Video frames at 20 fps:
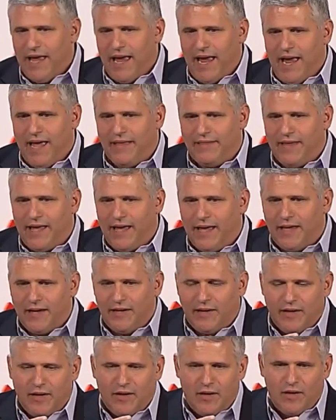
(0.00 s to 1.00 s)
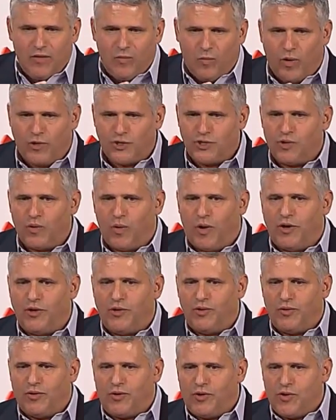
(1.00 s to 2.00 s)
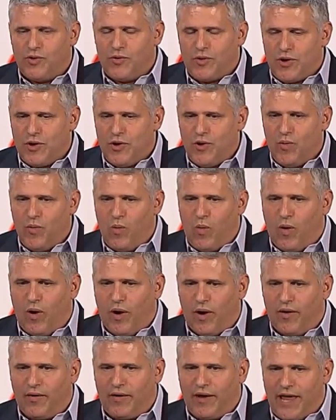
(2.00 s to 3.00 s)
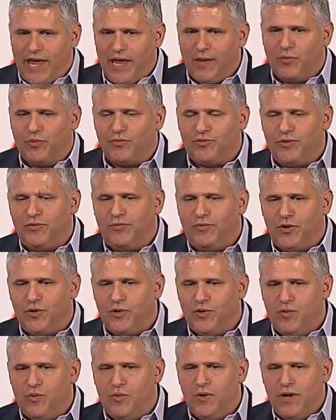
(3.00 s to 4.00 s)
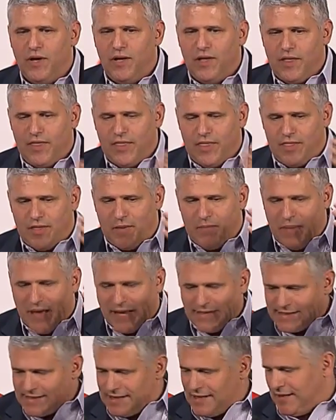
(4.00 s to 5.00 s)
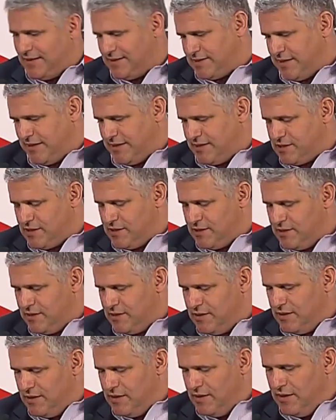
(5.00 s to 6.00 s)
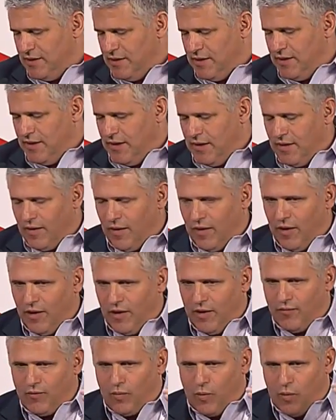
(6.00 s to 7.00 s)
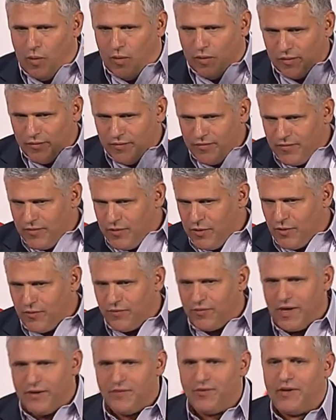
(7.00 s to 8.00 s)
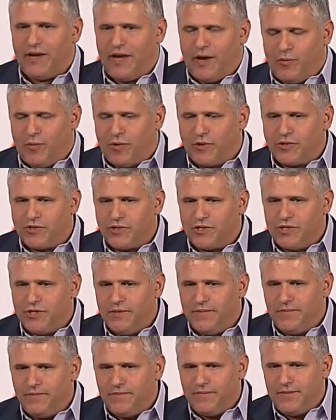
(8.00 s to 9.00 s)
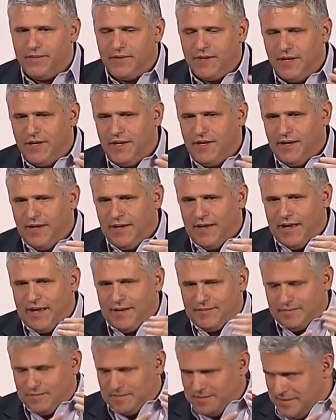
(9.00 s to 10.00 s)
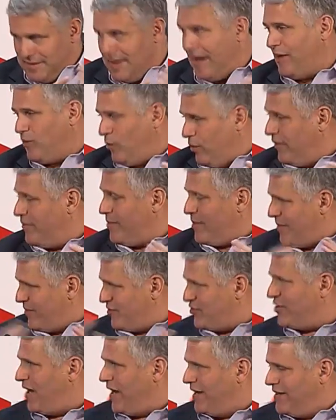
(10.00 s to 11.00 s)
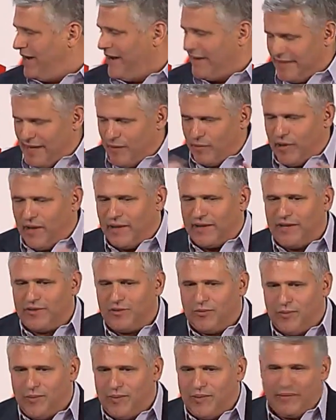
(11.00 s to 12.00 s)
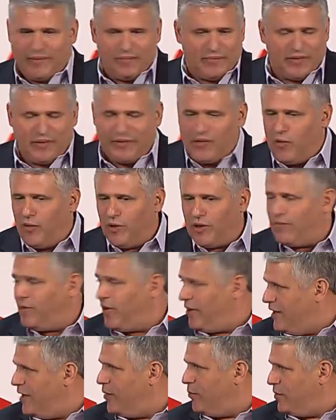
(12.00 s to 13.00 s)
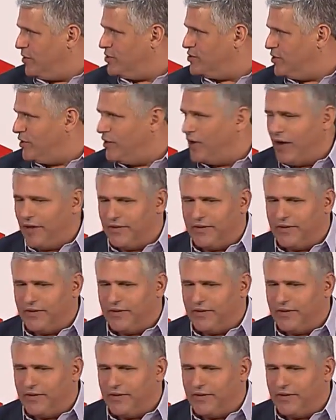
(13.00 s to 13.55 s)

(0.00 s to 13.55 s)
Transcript: And then once you are able to view the best content of all of your favorite networks. Not all of them have signed on yet, but I'll get to in the middle. Sure. All of our networks are on